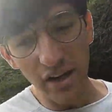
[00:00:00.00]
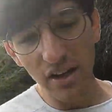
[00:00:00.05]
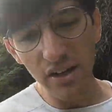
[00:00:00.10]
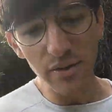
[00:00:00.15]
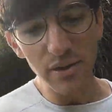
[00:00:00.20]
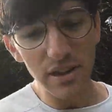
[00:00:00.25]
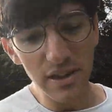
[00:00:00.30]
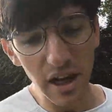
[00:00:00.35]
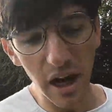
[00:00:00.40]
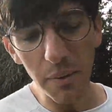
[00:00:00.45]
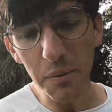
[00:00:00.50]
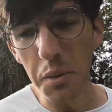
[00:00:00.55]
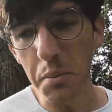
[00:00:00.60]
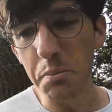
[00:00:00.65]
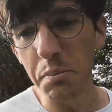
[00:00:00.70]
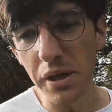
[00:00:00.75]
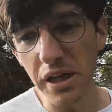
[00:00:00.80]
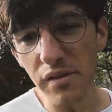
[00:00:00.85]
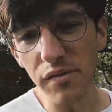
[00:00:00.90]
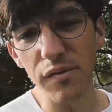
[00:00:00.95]
it was time to
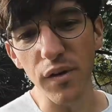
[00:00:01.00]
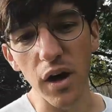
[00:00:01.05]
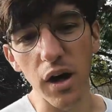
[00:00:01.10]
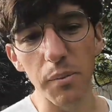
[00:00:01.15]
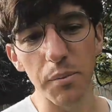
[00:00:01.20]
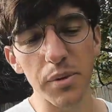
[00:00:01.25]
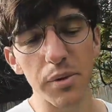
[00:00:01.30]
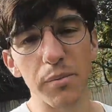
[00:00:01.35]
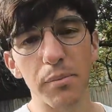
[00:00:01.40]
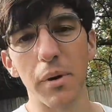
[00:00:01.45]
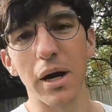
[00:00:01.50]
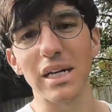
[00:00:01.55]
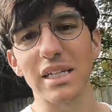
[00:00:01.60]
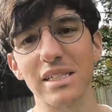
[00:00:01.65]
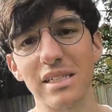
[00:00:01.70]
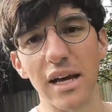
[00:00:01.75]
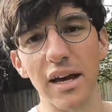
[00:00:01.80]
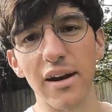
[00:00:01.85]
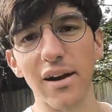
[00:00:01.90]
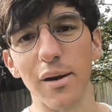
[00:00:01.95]
beef up my
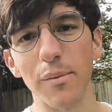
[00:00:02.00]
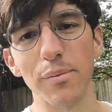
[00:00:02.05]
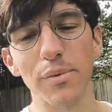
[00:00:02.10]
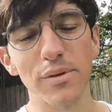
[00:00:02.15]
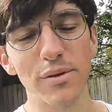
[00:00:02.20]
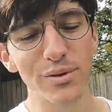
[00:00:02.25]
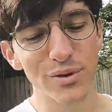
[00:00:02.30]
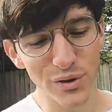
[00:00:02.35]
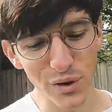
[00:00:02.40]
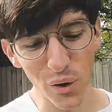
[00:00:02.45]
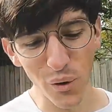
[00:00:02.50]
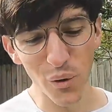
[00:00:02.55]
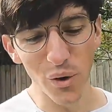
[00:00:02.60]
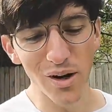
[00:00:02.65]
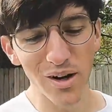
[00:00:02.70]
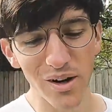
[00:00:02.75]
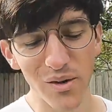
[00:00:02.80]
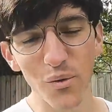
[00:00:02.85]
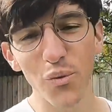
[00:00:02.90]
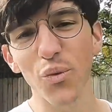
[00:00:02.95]
setup. So
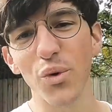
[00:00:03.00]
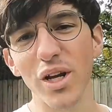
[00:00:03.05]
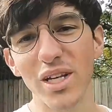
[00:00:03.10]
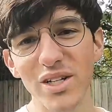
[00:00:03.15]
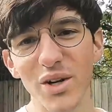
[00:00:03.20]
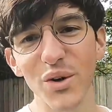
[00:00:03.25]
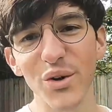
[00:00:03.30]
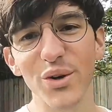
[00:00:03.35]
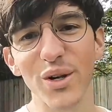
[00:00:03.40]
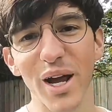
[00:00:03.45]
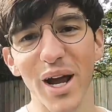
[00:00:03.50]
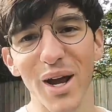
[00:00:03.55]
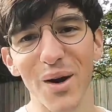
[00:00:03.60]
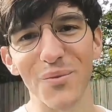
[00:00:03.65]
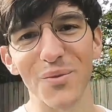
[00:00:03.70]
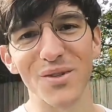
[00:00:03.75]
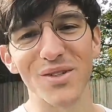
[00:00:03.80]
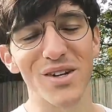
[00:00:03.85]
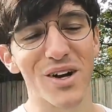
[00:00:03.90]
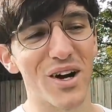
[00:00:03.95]
we turned to
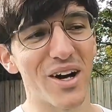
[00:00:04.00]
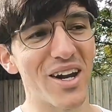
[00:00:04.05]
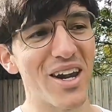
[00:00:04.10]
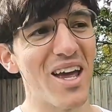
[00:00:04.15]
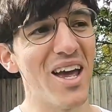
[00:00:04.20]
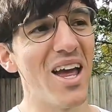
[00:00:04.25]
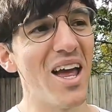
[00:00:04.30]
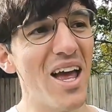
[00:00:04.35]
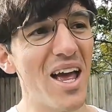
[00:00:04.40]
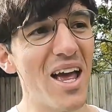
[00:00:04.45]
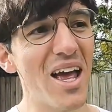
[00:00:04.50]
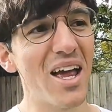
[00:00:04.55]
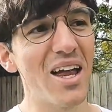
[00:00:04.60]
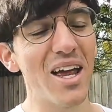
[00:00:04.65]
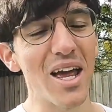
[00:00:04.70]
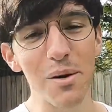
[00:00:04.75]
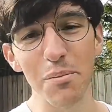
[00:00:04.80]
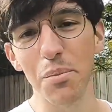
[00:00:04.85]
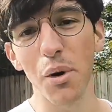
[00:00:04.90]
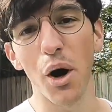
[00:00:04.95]
Amazon
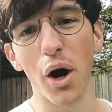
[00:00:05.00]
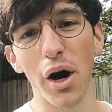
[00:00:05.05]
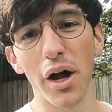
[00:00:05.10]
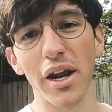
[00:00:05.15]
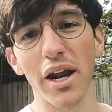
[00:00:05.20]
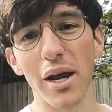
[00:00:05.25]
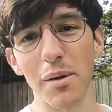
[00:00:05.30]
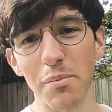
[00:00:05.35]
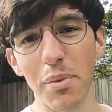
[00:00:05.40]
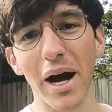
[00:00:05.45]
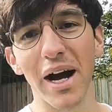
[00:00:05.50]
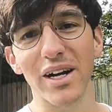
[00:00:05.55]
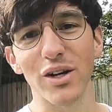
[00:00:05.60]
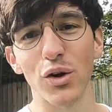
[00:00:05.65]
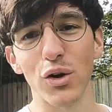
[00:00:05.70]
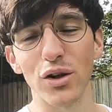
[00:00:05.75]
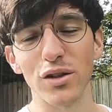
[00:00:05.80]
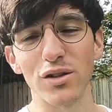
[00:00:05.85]
and bought a backyard